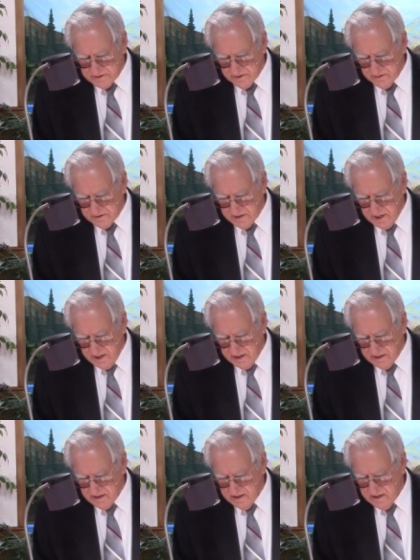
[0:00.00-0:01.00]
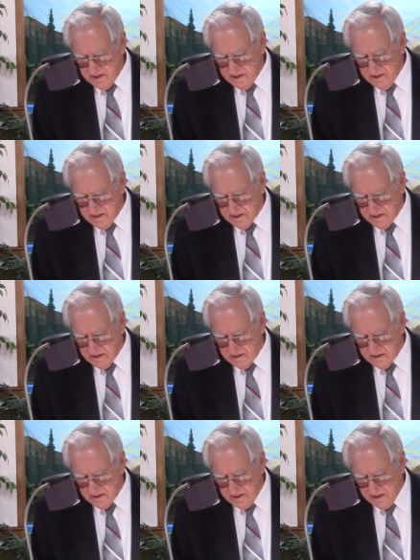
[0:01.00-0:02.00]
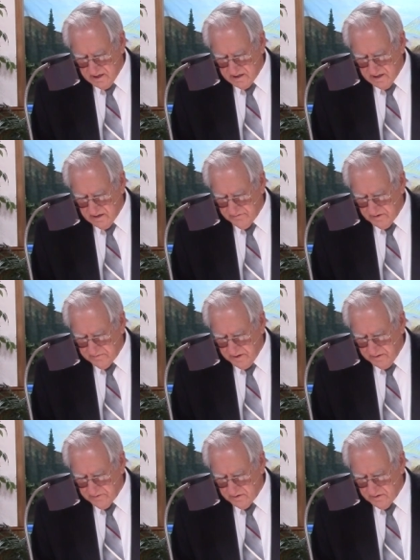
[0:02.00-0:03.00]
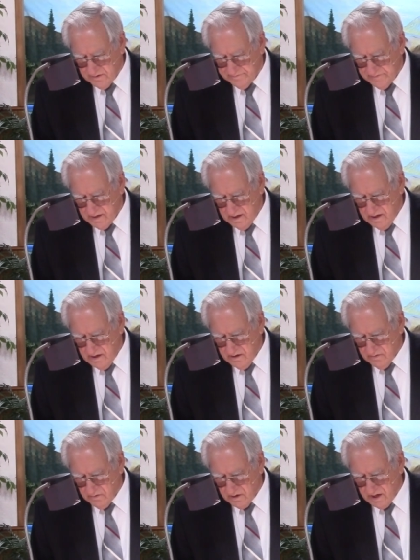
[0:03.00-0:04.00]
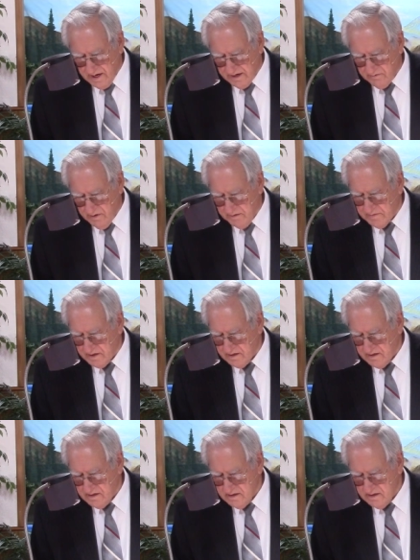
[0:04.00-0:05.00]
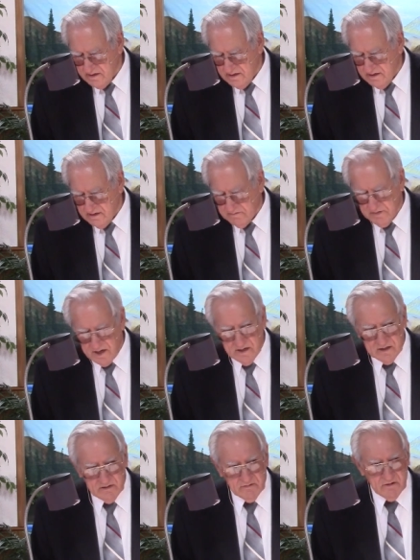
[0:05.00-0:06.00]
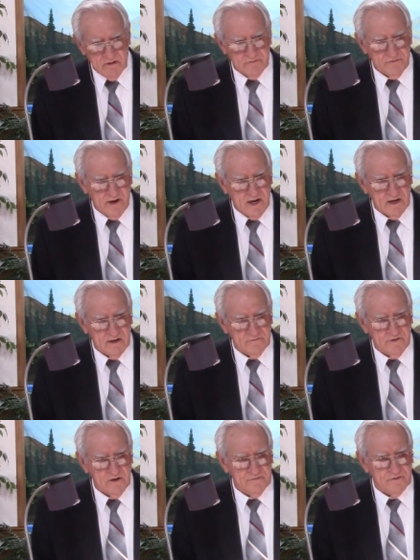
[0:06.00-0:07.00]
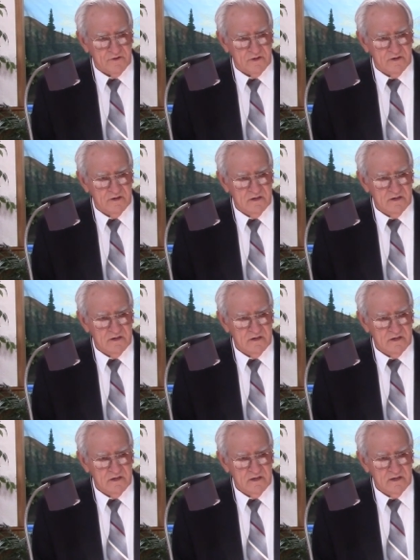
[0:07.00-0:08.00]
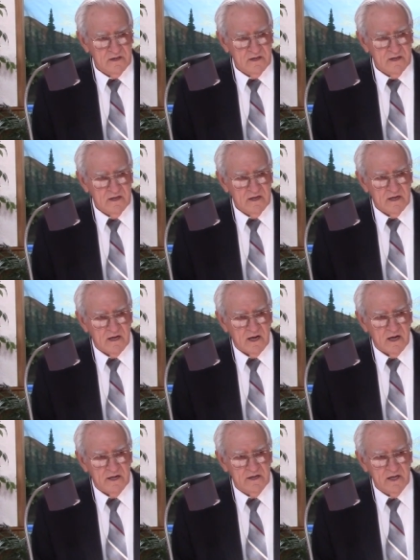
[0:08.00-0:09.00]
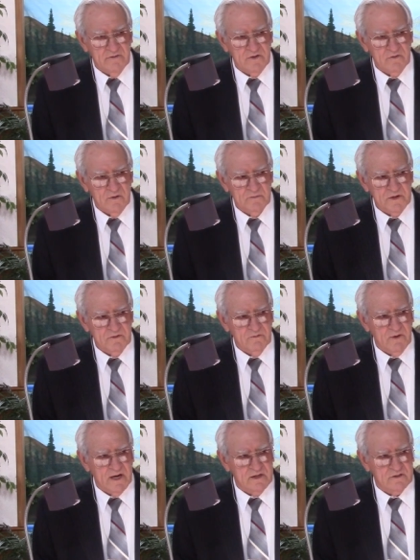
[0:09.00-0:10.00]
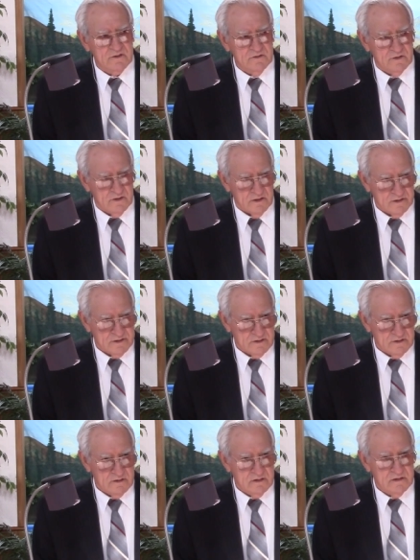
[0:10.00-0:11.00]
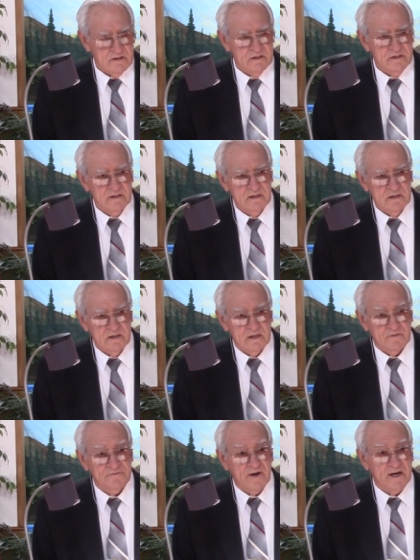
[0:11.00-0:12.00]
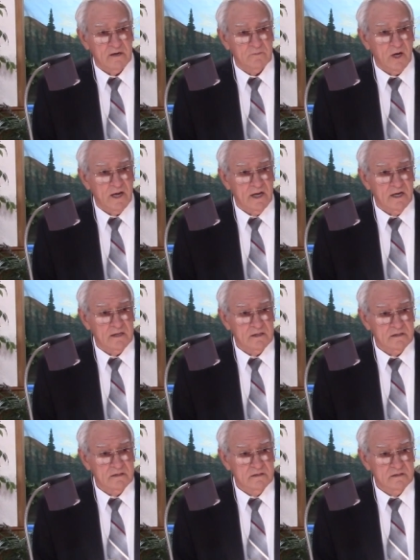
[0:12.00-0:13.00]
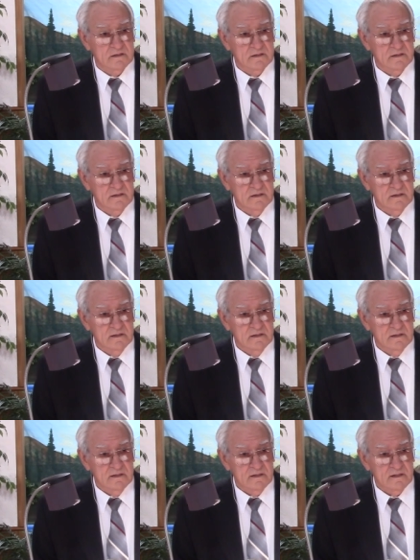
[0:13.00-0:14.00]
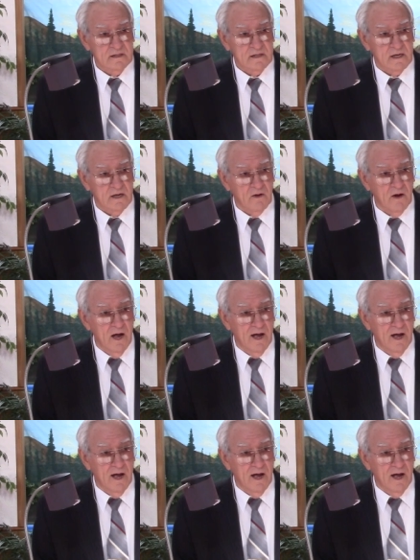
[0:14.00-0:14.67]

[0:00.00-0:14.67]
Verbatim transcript: 13, the, the Nineveh people were like women, meaning they were afraid and fearful. Uh, you give the woman the right tools, a fighter plane, you know,